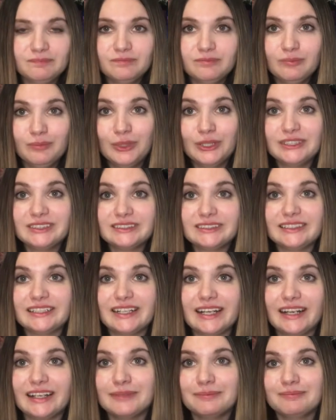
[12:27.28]
Personally,
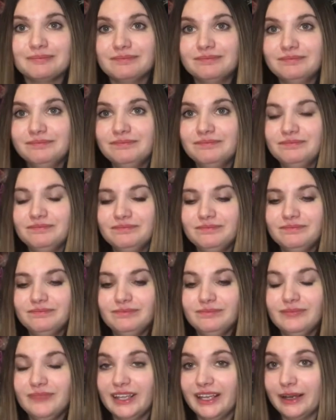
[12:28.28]

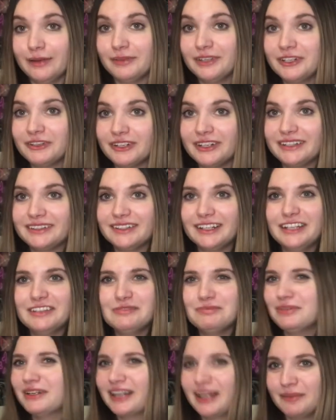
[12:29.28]
I'm in Greek life,
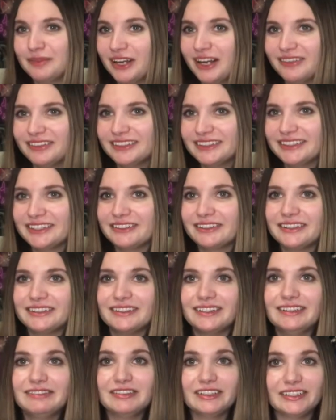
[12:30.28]
but I'm not really in Greek
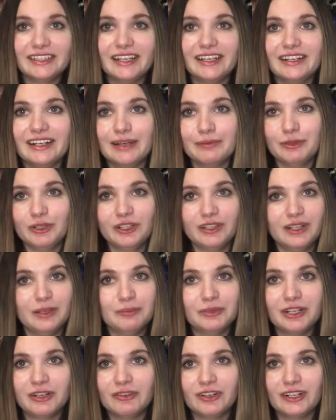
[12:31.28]
life. Again, I'm an
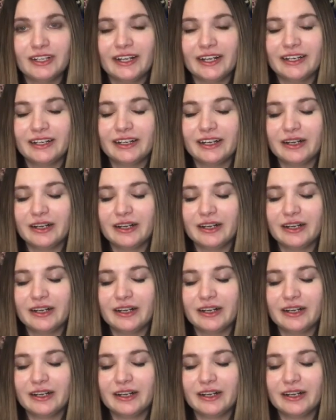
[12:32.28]
alumna right